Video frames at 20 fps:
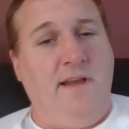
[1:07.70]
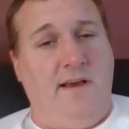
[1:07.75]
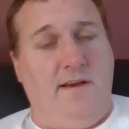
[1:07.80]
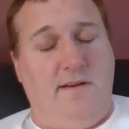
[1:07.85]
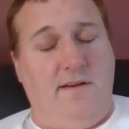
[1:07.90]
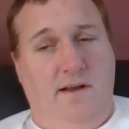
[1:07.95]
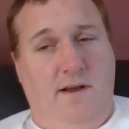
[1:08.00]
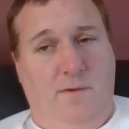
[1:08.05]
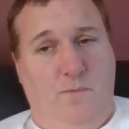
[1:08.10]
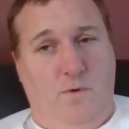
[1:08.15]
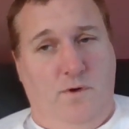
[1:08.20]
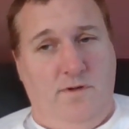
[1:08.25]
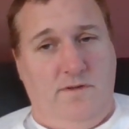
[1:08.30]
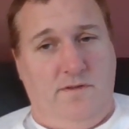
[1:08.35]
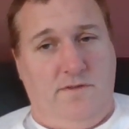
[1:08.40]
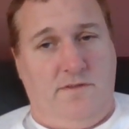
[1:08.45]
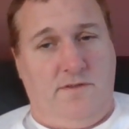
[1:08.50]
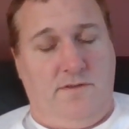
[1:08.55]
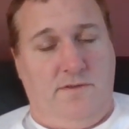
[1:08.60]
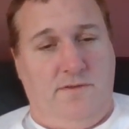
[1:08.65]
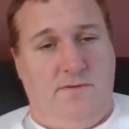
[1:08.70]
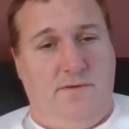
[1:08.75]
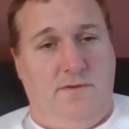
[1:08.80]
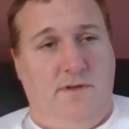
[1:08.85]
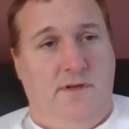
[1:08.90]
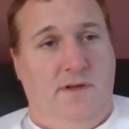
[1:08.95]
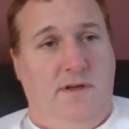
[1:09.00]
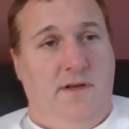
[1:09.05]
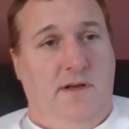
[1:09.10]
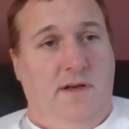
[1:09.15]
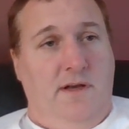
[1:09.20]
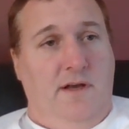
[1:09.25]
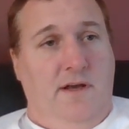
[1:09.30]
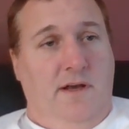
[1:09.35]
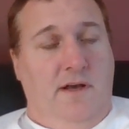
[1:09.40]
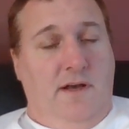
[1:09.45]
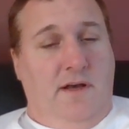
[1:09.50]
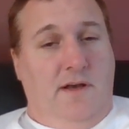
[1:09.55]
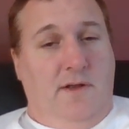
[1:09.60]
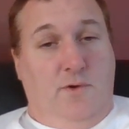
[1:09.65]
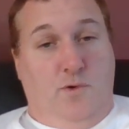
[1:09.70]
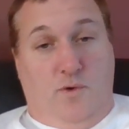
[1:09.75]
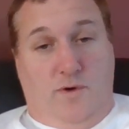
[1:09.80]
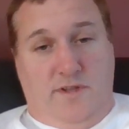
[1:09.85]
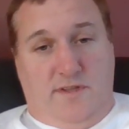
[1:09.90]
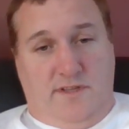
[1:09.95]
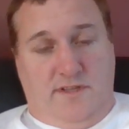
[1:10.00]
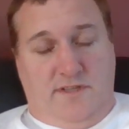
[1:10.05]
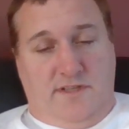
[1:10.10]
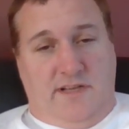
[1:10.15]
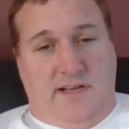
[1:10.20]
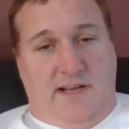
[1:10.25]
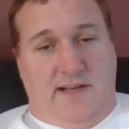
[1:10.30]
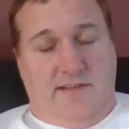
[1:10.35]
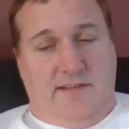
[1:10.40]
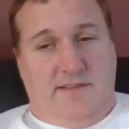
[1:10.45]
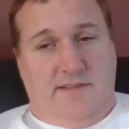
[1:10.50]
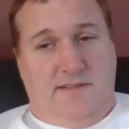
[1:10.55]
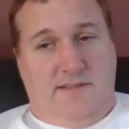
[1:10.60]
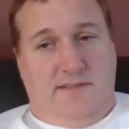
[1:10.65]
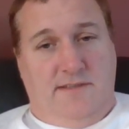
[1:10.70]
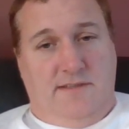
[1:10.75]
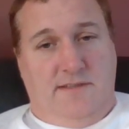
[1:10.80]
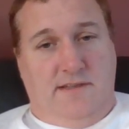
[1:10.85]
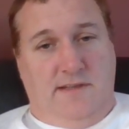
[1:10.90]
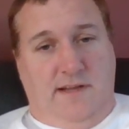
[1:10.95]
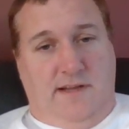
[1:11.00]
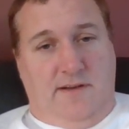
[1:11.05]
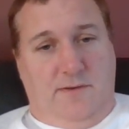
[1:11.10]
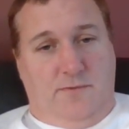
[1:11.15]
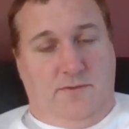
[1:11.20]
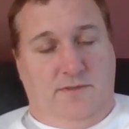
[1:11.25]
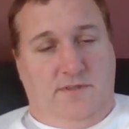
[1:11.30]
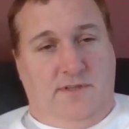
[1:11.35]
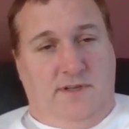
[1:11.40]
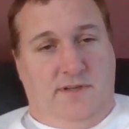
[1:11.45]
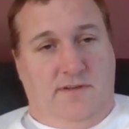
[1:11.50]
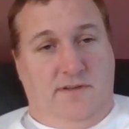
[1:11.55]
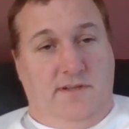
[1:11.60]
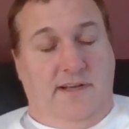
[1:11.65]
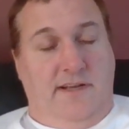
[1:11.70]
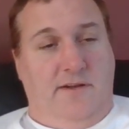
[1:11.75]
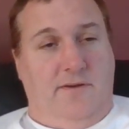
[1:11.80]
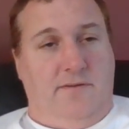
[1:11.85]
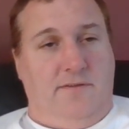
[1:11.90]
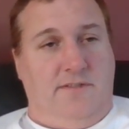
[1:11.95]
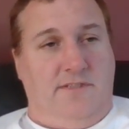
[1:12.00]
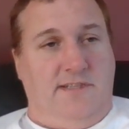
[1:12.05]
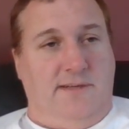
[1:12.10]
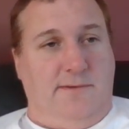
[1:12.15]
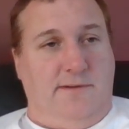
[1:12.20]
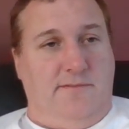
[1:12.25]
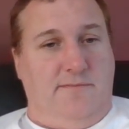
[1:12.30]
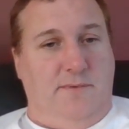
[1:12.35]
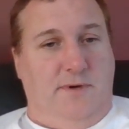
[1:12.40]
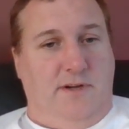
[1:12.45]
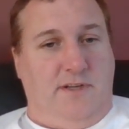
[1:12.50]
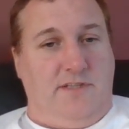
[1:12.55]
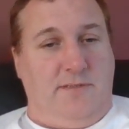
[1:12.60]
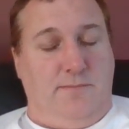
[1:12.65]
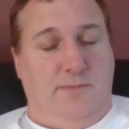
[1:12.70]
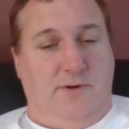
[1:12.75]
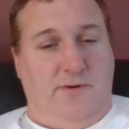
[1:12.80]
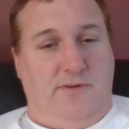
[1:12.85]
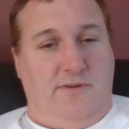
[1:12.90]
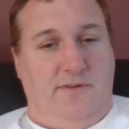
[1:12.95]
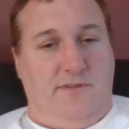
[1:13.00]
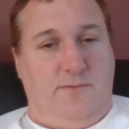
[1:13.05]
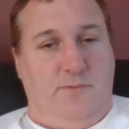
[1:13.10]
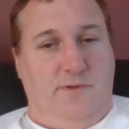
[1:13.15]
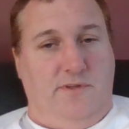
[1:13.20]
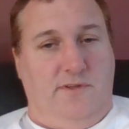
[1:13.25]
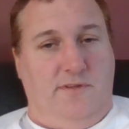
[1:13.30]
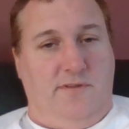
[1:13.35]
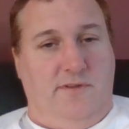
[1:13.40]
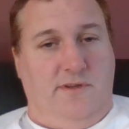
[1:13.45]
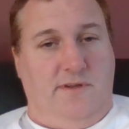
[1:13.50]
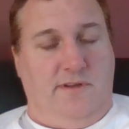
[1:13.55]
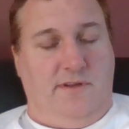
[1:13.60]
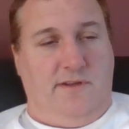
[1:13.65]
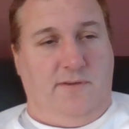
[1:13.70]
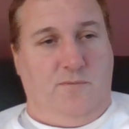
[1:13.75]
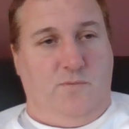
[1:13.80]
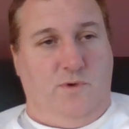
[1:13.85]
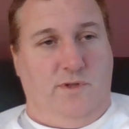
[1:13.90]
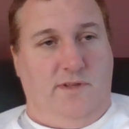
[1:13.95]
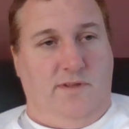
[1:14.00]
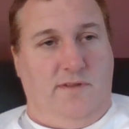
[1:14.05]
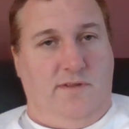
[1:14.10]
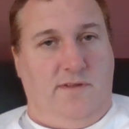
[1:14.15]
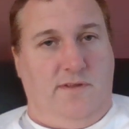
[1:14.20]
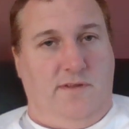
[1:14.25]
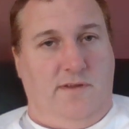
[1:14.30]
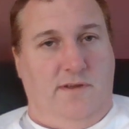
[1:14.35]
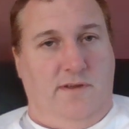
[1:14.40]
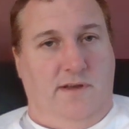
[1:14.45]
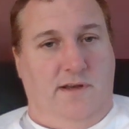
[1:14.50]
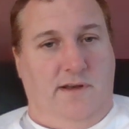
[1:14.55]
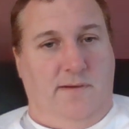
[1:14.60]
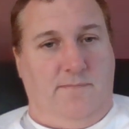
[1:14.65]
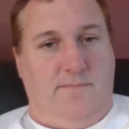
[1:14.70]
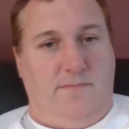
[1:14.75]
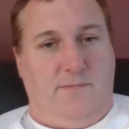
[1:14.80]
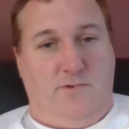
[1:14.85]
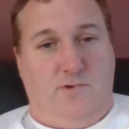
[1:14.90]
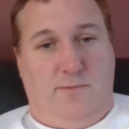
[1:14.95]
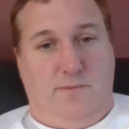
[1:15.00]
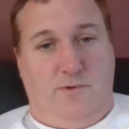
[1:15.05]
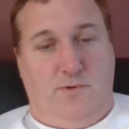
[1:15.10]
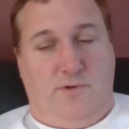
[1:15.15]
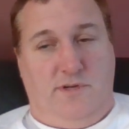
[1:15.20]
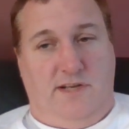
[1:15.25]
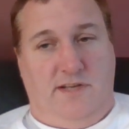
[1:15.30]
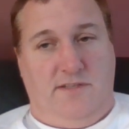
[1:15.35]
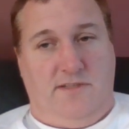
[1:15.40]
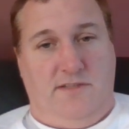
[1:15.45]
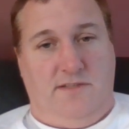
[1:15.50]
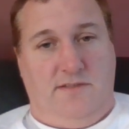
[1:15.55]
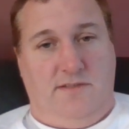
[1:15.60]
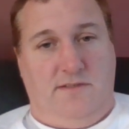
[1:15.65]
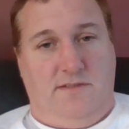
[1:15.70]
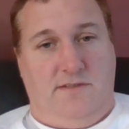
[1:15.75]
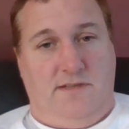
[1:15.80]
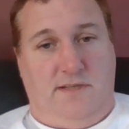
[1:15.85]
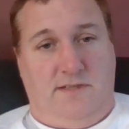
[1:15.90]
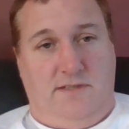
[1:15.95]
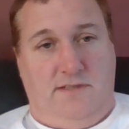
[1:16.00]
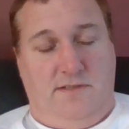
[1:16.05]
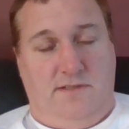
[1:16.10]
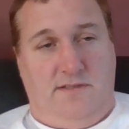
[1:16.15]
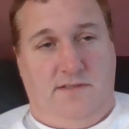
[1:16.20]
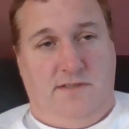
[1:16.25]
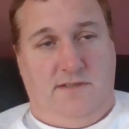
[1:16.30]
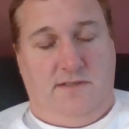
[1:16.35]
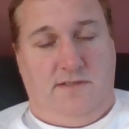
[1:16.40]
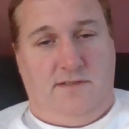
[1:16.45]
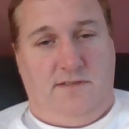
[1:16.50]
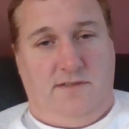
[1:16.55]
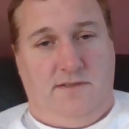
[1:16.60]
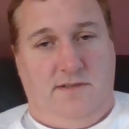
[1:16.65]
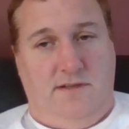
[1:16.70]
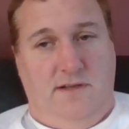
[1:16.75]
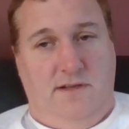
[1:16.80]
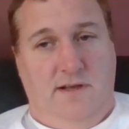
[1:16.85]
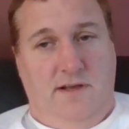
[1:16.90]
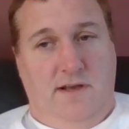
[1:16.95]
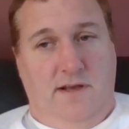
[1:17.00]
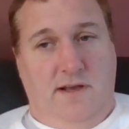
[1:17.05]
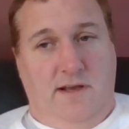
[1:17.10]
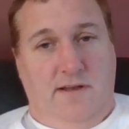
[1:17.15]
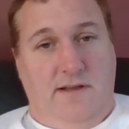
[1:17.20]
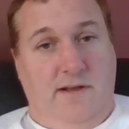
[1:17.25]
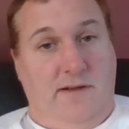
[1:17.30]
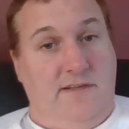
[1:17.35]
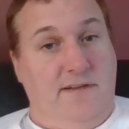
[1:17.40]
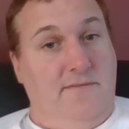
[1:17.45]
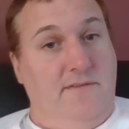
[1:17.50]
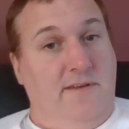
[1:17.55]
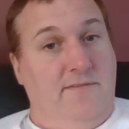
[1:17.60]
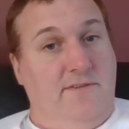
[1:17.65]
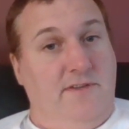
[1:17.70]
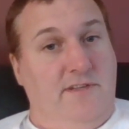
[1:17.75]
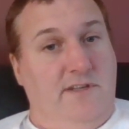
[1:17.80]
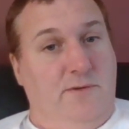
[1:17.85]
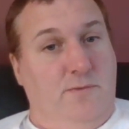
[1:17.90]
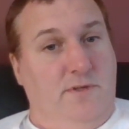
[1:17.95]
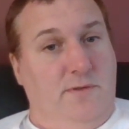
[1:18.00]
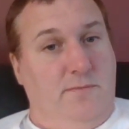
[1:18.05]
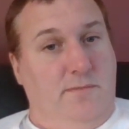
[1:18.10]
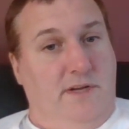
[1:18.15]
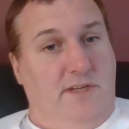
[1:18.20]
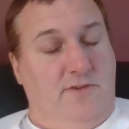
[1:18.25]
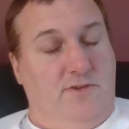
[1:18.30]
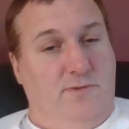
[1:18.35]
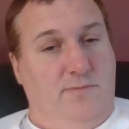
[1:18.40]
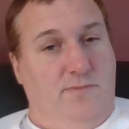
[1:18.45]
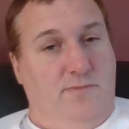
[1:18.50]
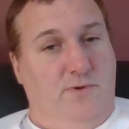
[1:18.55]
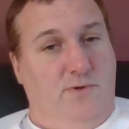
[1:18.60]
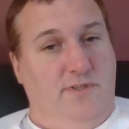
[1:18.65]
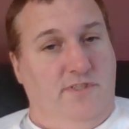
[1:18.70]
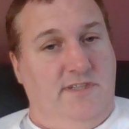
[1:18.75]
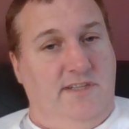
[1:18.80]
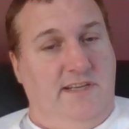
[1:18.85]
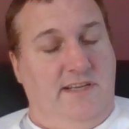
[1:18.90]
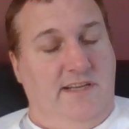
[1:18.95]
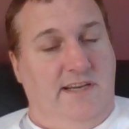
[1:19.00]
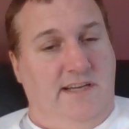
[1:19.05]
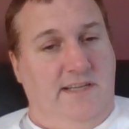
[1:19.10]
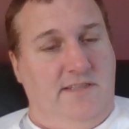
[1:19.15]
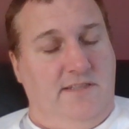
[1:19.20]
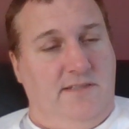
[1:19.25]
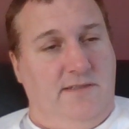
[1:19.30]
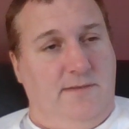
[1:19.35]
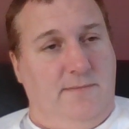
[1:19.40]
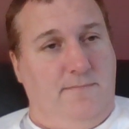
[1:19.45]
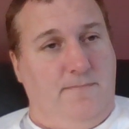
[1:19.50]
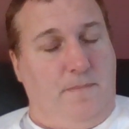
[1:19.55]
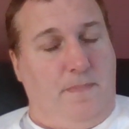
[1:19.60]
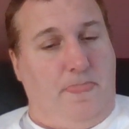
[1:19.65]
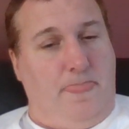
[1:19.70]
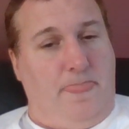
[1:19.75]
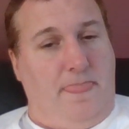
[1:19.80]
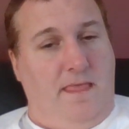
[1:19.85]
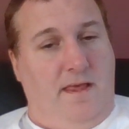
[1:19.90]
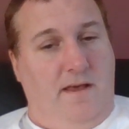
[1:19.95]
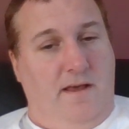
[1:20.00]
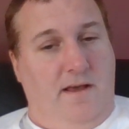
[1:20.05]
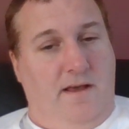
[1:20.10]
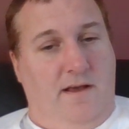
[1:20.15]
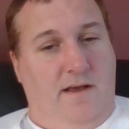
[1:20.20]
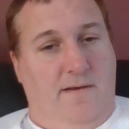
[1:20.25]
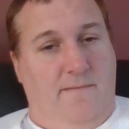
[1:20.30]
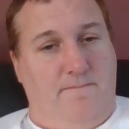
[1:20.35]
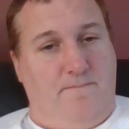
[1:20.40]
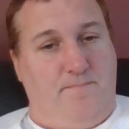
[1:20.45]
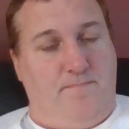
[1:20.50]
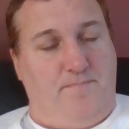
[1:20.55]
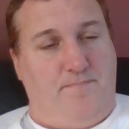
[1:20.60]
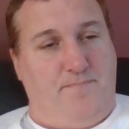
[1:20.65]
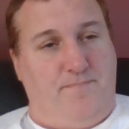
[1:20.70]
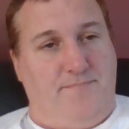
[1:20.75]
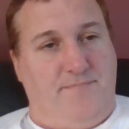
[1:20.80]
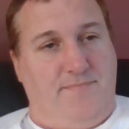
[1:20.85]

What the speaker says: Now, I wanted to look at this case and also lean on some of my experience with dealing with criminal cases such as this. Now, never dealt with a mushroom poisoning case, um,